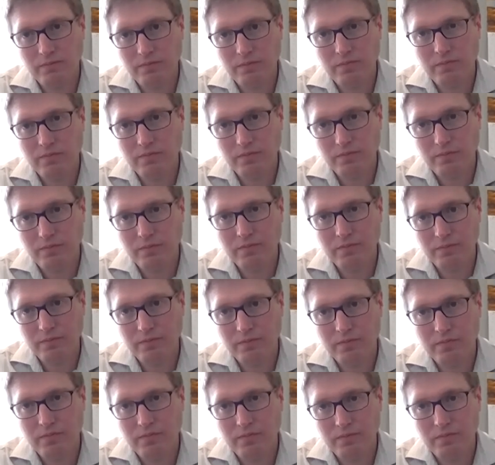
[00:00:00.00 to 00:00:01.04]

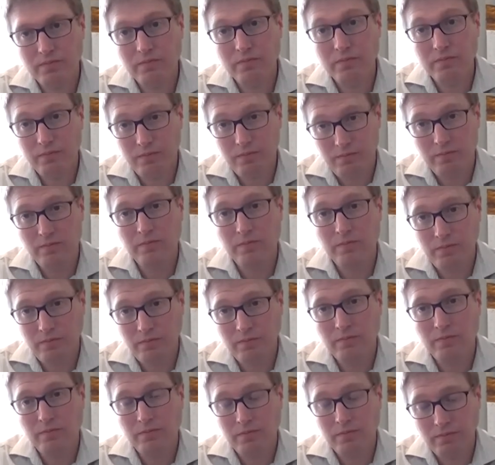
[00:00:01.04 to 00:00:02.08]

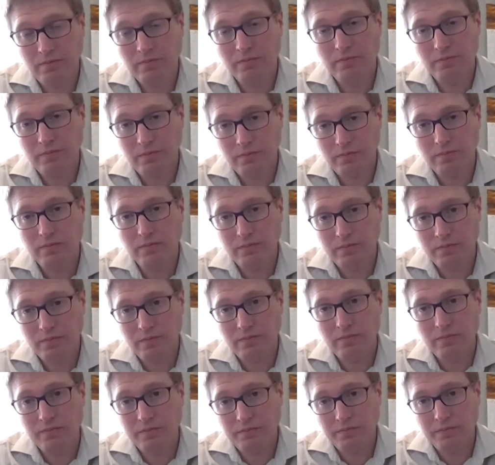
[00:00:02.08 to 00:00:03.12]

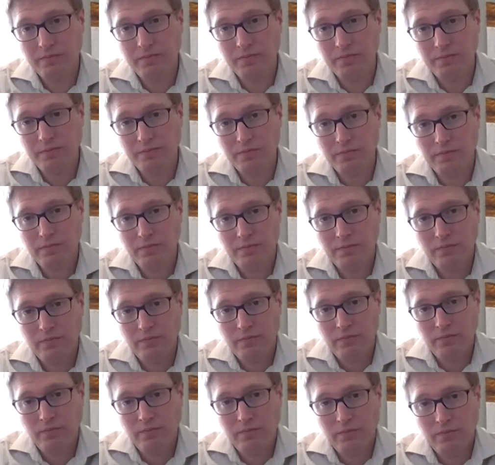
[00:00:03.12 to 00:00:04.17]

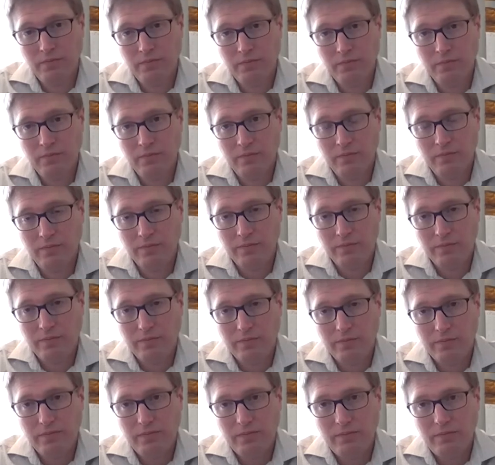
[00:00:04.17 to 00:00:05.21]

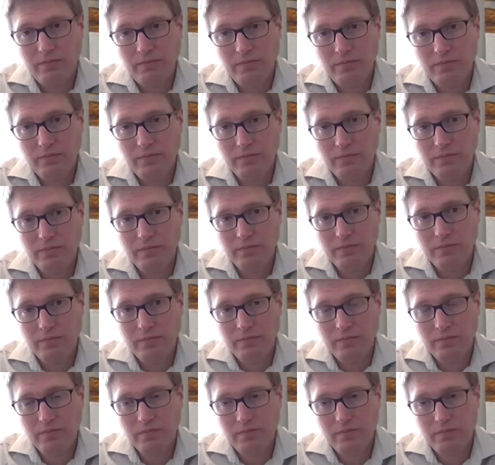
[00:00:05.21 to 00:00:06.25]

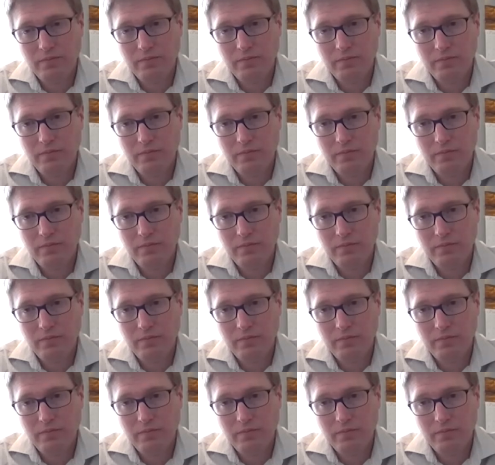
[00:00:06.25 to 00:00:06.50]
(not speaking)